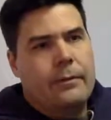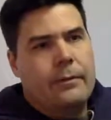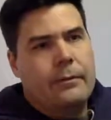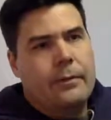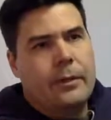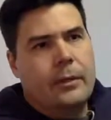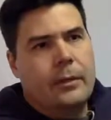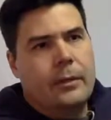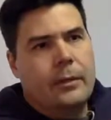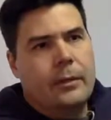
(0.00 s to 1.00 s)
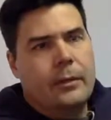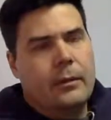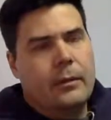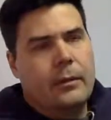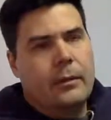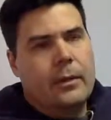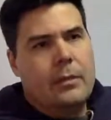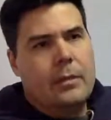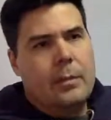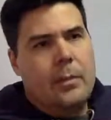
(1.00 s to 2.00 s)
real
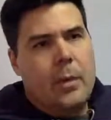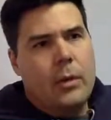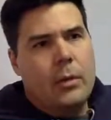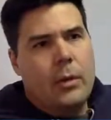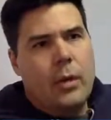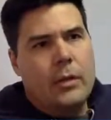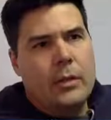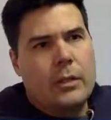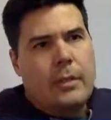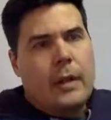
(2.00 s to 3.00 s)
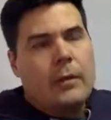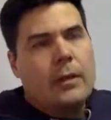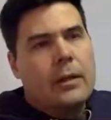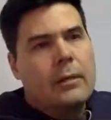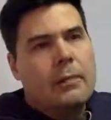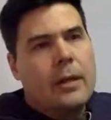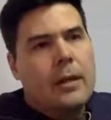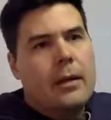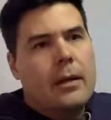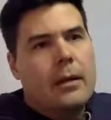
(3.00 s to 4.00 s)
deep, important questions about getting
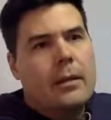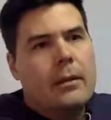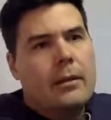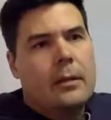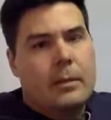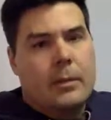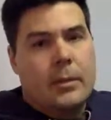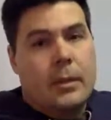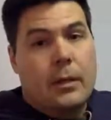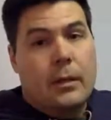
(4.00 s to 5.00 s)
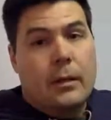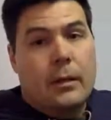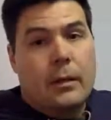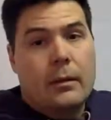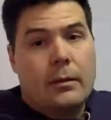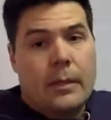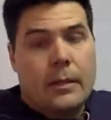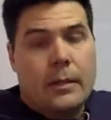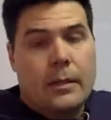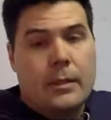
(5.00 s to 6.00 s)
married to this particular
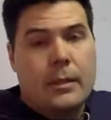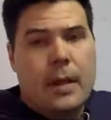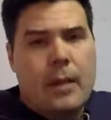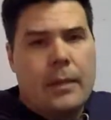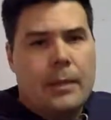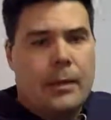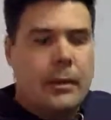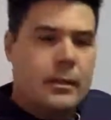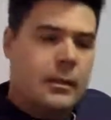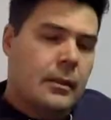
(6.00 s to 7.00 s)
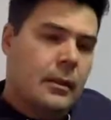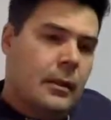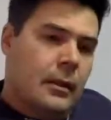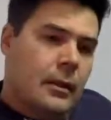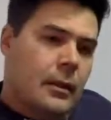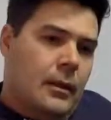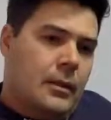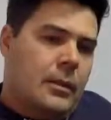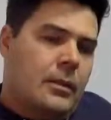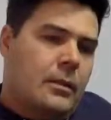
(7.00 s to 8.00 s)
person, not because
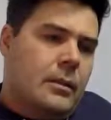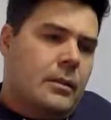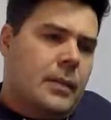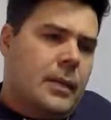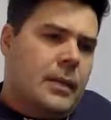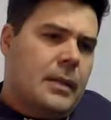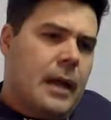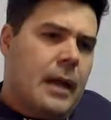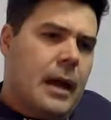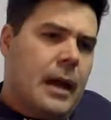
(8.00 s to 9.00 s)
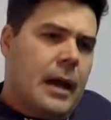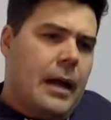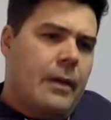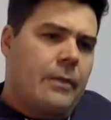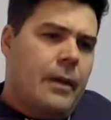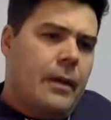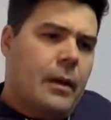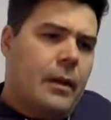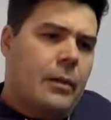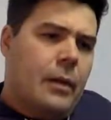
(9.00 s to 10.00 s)
just because I kind of felt
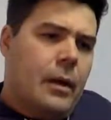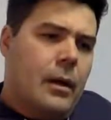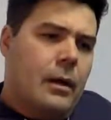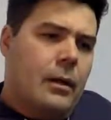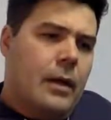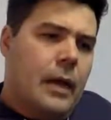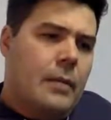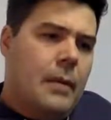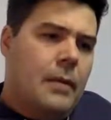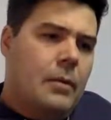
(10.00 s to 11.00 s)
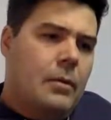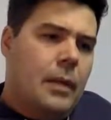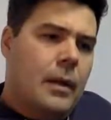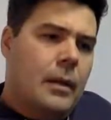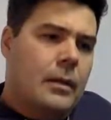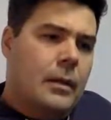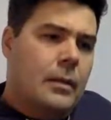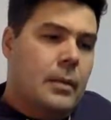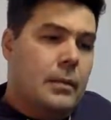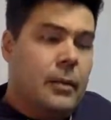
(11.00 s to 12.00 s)
like, well, anybody you married is going
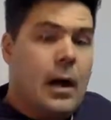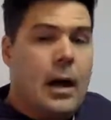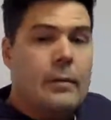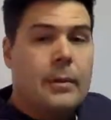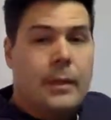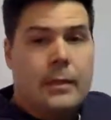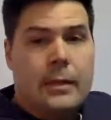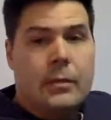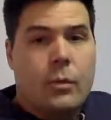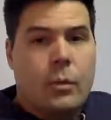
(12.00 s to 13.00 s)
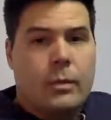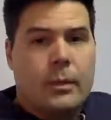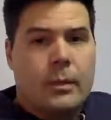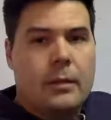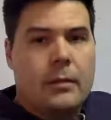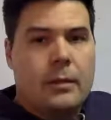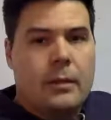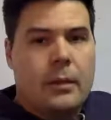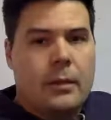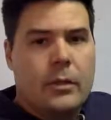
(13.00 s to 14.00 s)
to be flawed, because that's what we believe in
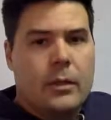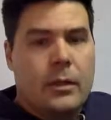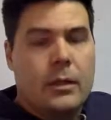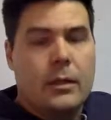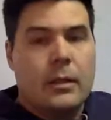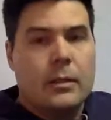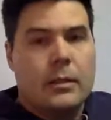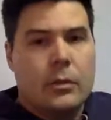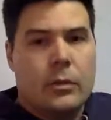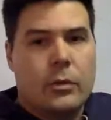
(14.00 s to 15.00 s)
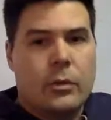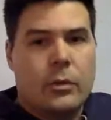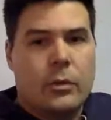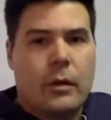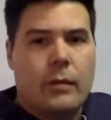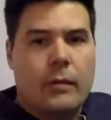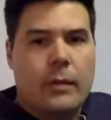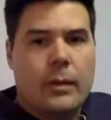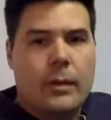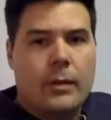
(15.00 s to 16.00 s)
religion, and it is true.
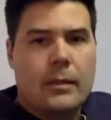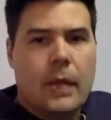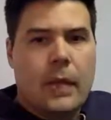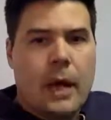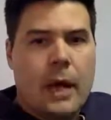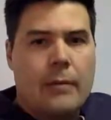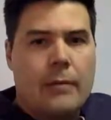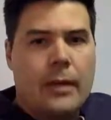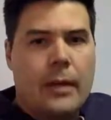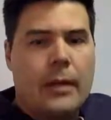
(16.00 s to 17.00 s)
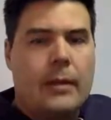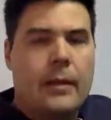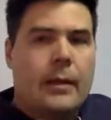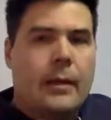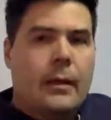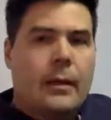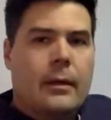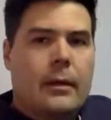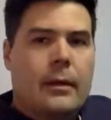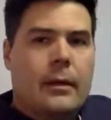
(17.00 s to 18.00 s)
Everybody is flawed, but
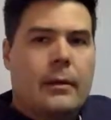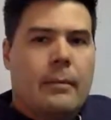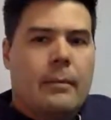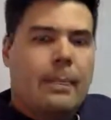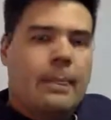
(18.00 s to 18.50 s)
that